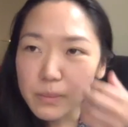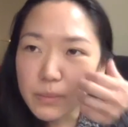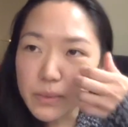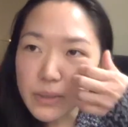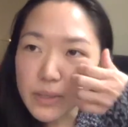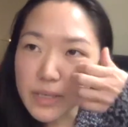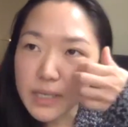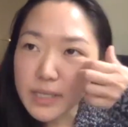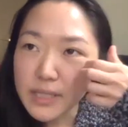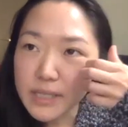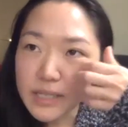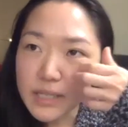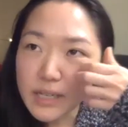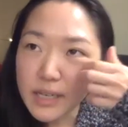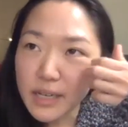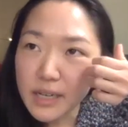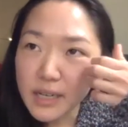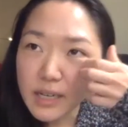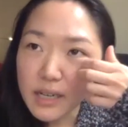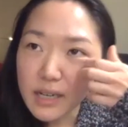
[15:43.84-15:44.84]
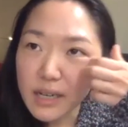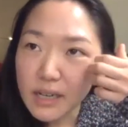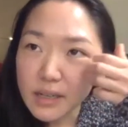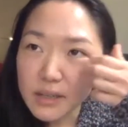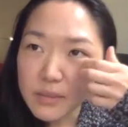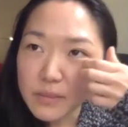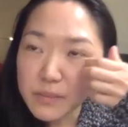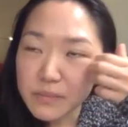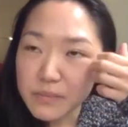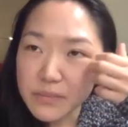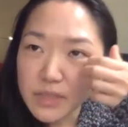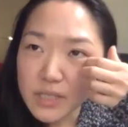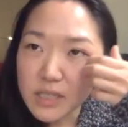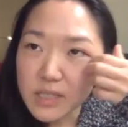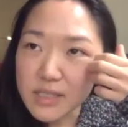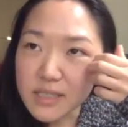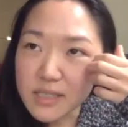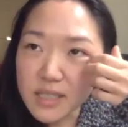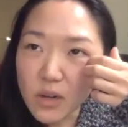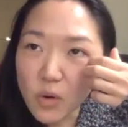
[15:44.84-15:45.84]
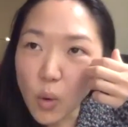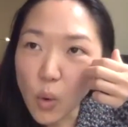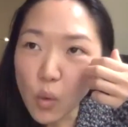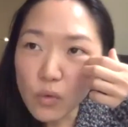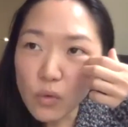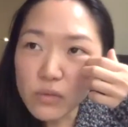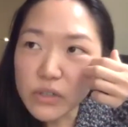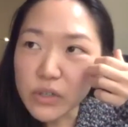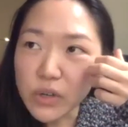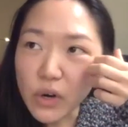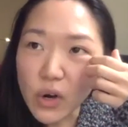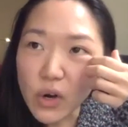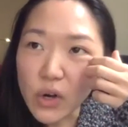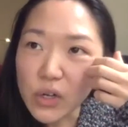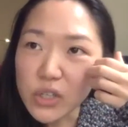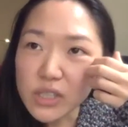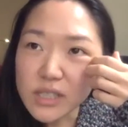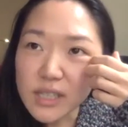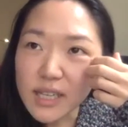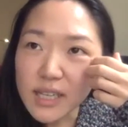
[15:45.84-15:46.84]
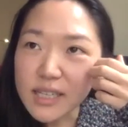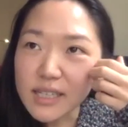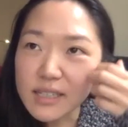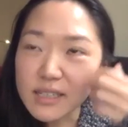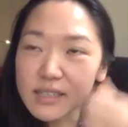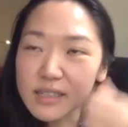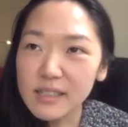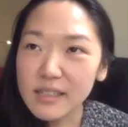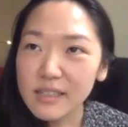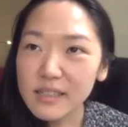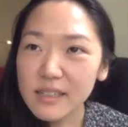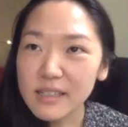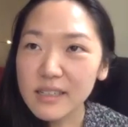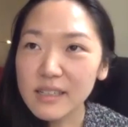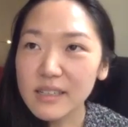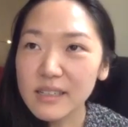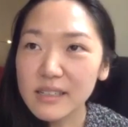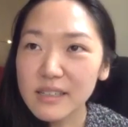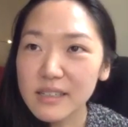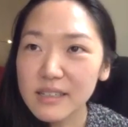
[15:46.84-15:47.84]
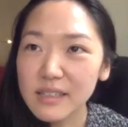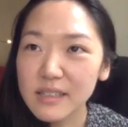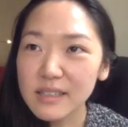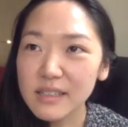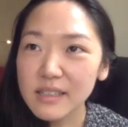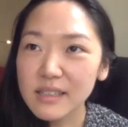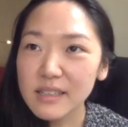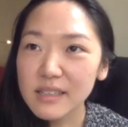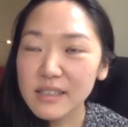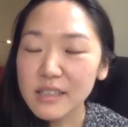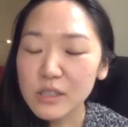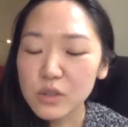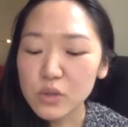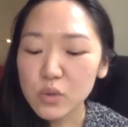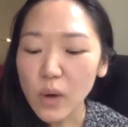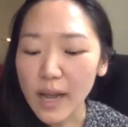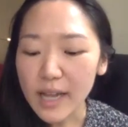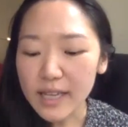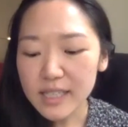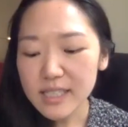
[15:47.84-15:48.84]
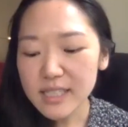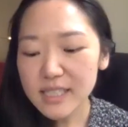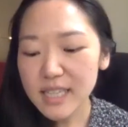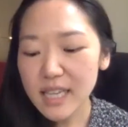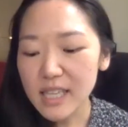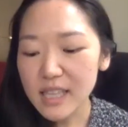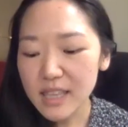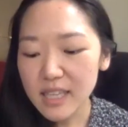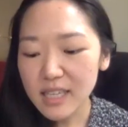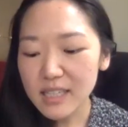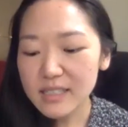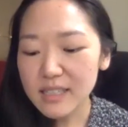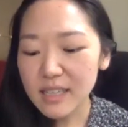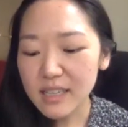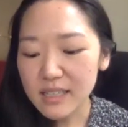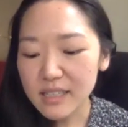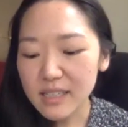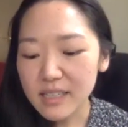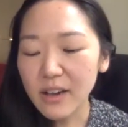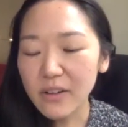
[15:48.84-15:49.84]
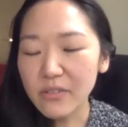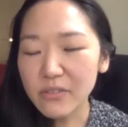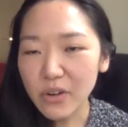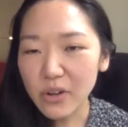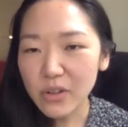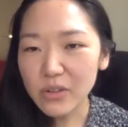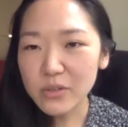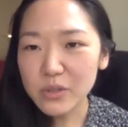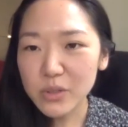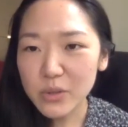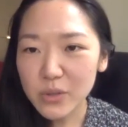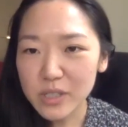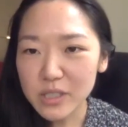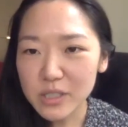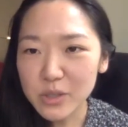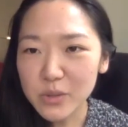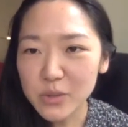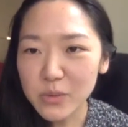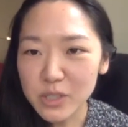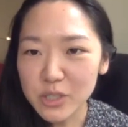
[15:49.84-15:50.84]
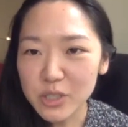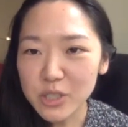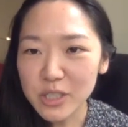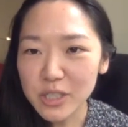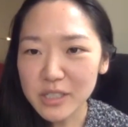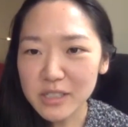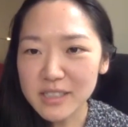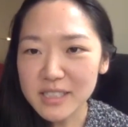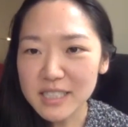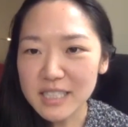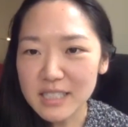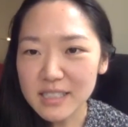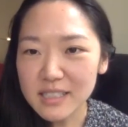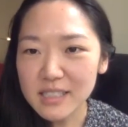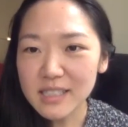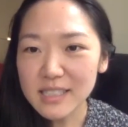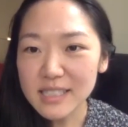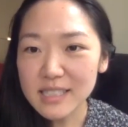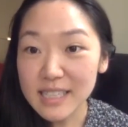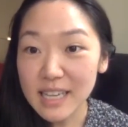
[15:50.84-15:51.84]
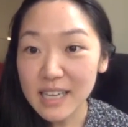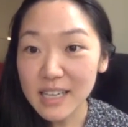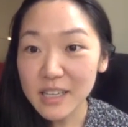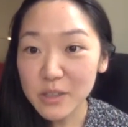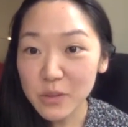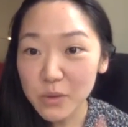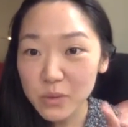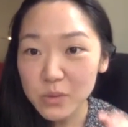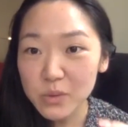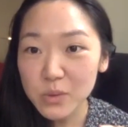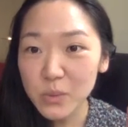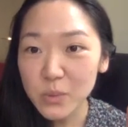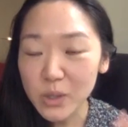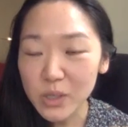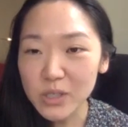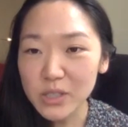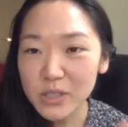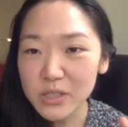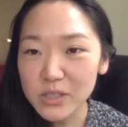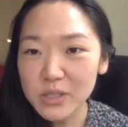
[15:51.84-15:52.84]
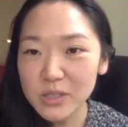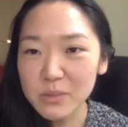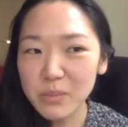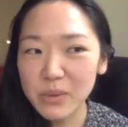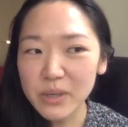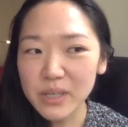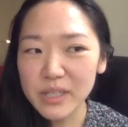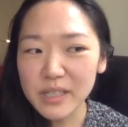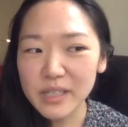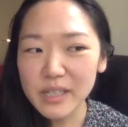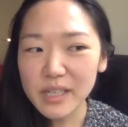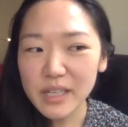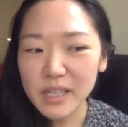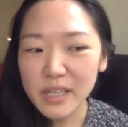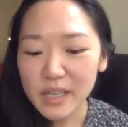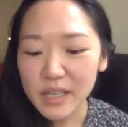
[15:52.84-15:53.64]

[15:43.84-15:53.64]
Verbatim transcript: But yeah, because overall, like so I can say things like, yeah, follow your intuition. It's easy to say those words, but